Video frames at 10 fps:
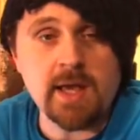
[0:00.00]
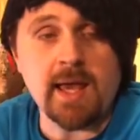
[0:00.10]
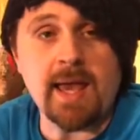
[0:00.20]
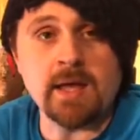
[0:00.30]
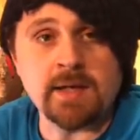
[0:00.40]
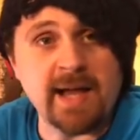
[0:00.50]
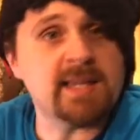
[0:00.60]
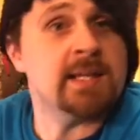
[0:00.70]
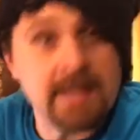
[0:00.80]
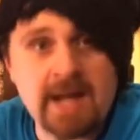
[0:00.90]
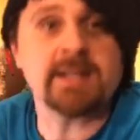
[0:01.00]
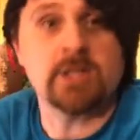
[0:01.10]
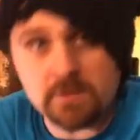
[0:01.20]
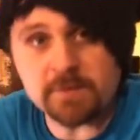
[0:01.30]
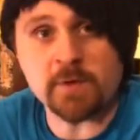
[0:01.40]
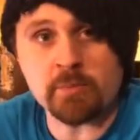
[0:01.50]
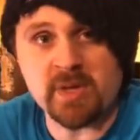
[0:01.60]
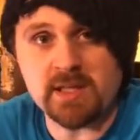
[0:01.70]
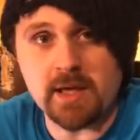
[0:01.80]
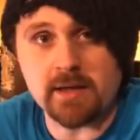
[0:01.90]
And I cannot confirm it
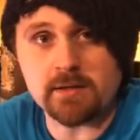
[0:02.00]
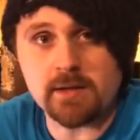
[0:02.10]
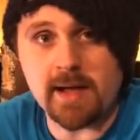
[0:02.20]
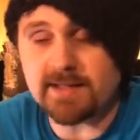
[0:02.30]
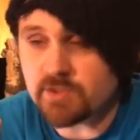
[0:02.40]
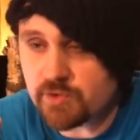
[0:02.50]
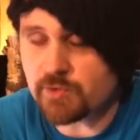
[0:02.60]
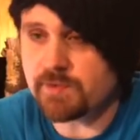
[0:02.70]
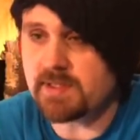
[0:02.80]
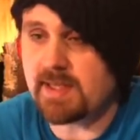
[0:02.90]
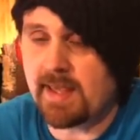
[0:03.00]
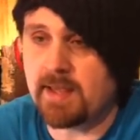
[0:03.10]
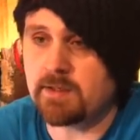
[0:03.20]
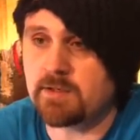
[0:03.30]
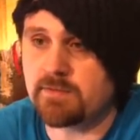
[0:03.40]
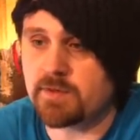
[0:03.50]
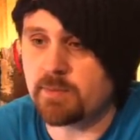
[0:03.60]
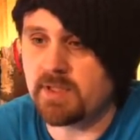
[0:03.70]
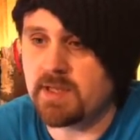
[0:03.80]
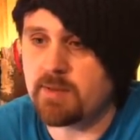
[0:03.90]
yet. I certainly can't confirm
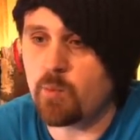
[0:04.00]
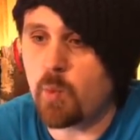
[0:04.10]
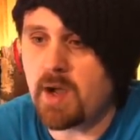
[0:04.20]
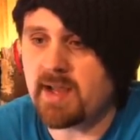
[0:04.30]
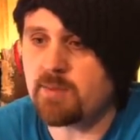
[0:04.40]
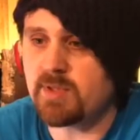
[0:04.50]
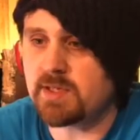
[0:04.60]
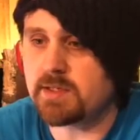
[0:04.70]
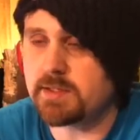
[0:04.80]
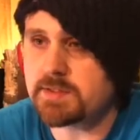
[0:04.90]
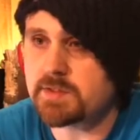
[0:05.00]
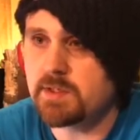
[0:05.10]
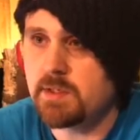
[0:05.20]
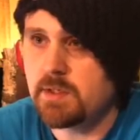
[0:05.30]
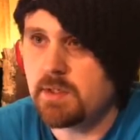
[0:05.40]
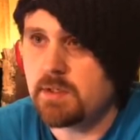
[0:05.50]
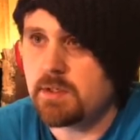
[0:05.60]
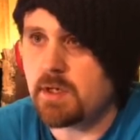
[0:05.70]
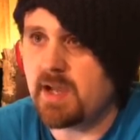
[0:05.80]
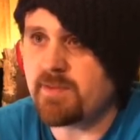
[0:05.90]
it yet. Why? Because
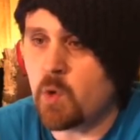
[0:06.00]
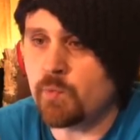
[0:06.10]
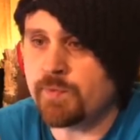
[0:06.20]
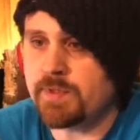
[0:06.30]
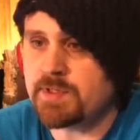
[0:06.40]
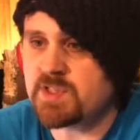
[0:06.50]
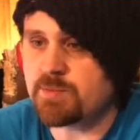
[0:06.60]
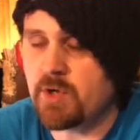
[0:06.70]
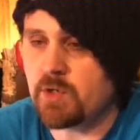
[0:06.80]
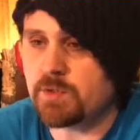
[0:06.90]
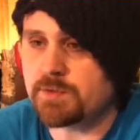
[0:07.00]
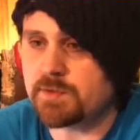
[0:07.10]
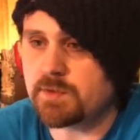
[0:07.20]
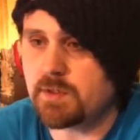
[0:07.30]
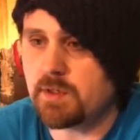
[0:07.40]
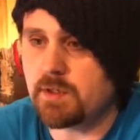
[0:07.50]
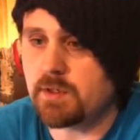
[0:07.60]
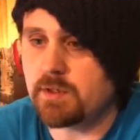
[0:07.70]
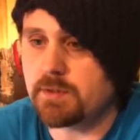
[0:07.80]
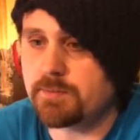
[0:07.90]
I've only smelled
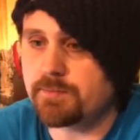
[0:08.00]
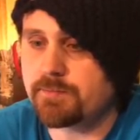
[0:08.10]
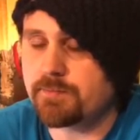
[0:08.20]
um,